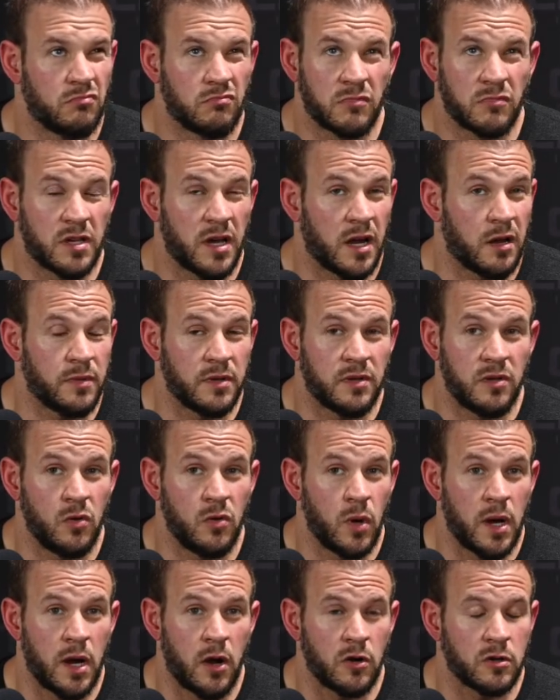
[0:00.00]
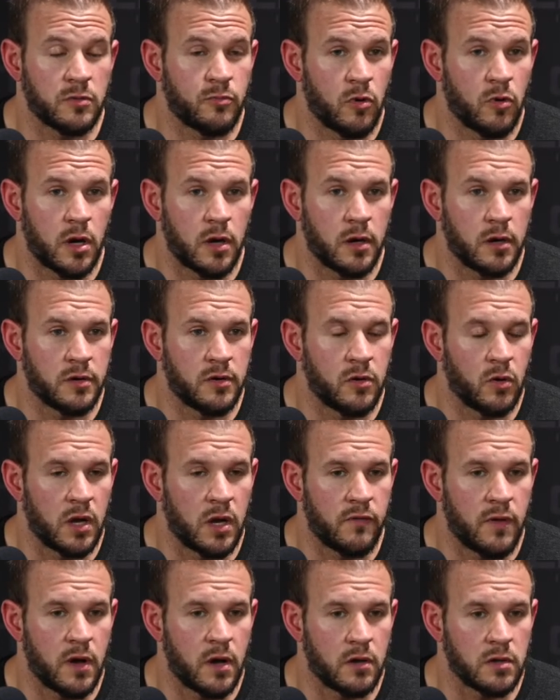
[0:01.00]
got to be 2 hours prior, 2.5
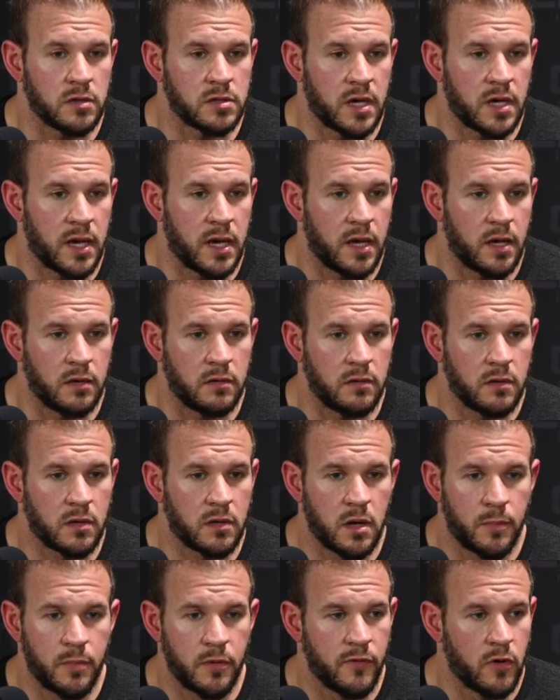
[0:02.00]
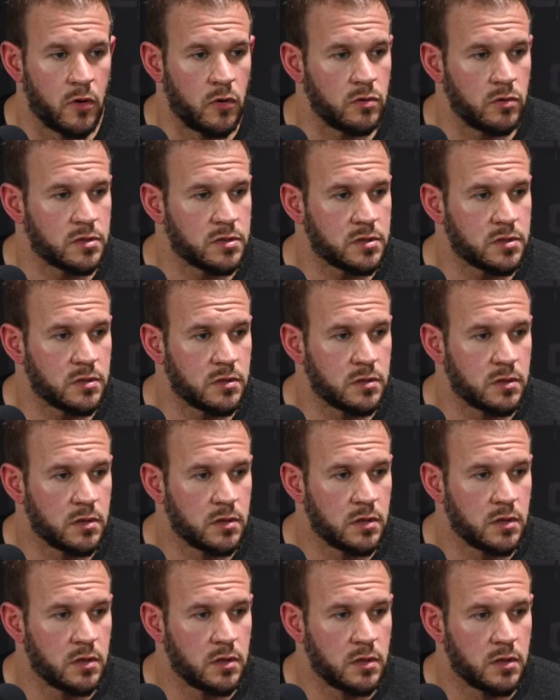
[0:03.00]
hours, I had a cup of oats,
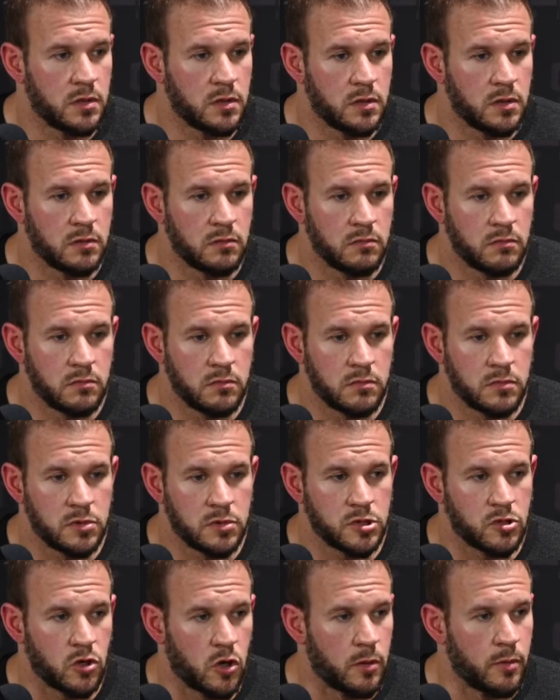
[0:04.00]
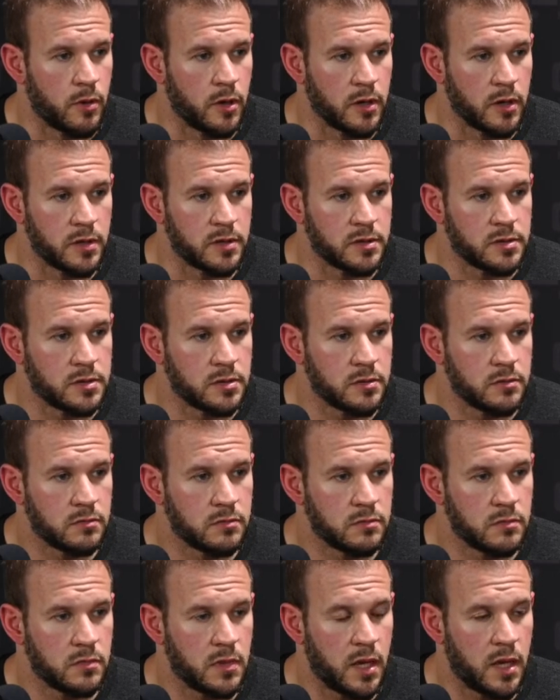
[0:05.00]
strawberries,
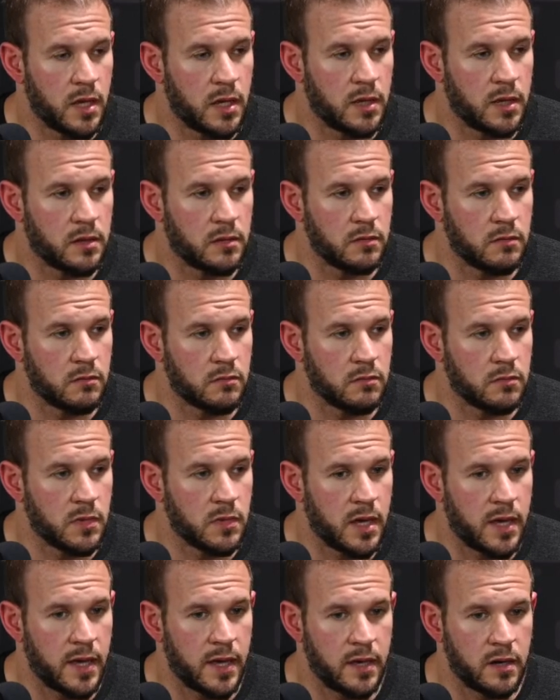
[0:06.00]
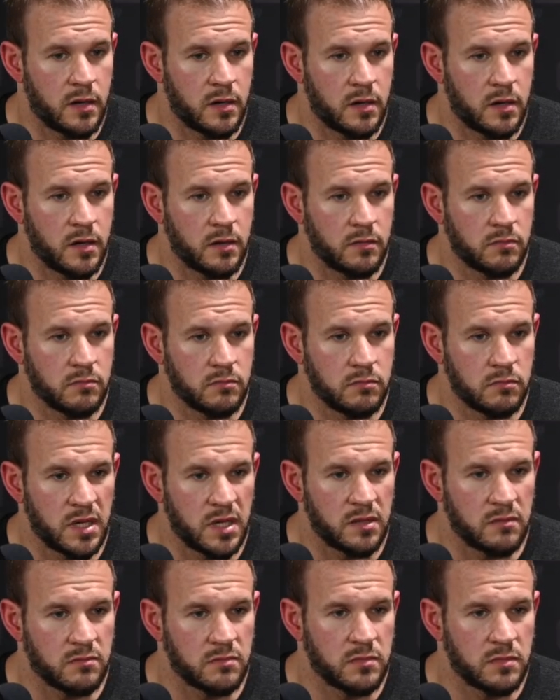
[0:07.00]
and I had like
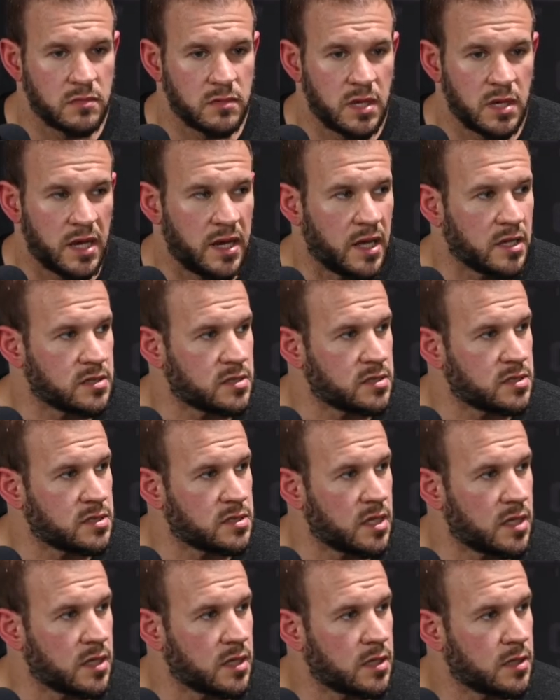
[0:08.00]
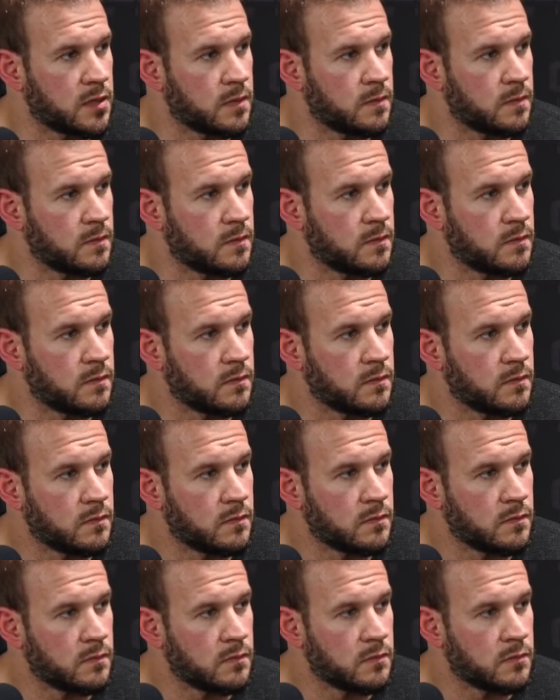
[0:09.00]
10 ounces of steak.
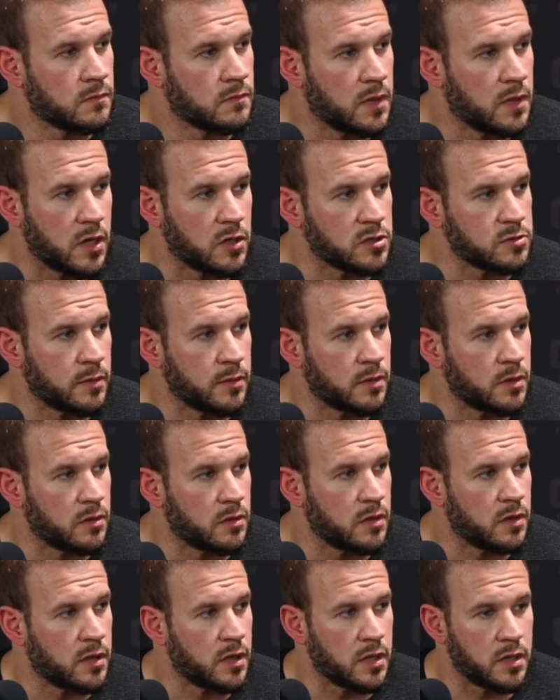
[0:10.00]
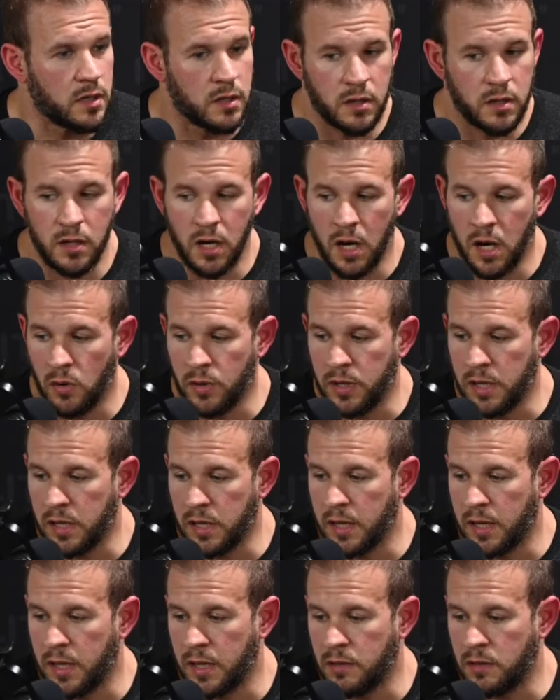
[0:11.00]
And that was my meal. And then I'll eat
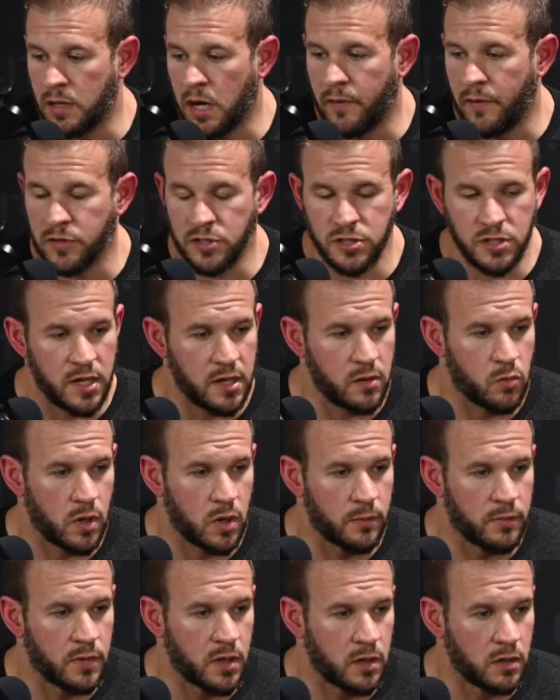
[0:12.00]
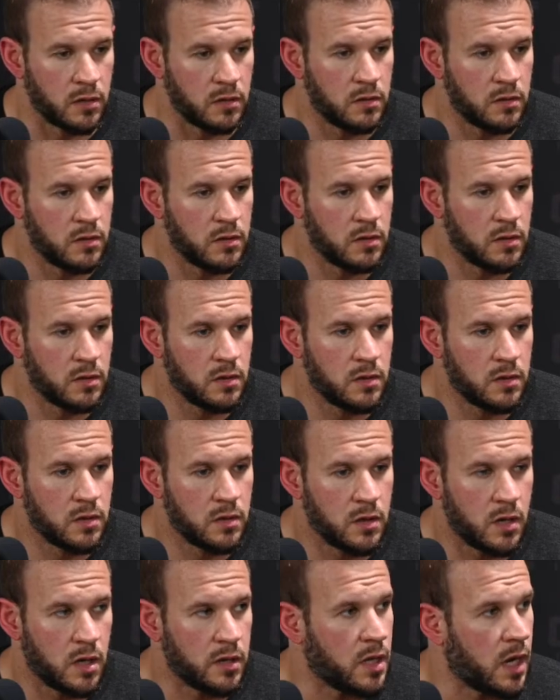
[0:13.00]
again. I'll have a shake when I'm done,
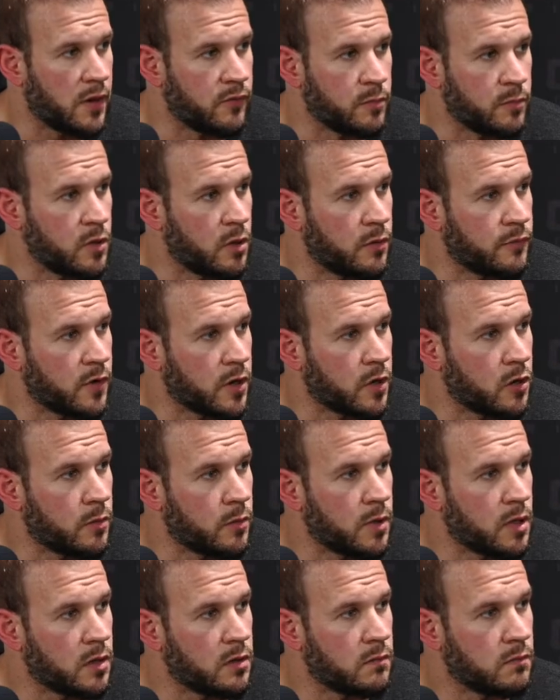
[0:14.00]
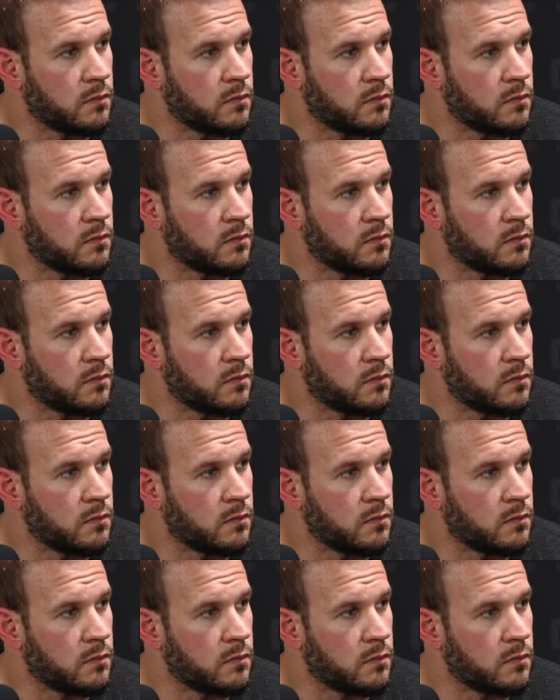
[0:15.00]
and then I'll have a meal before I go to bed.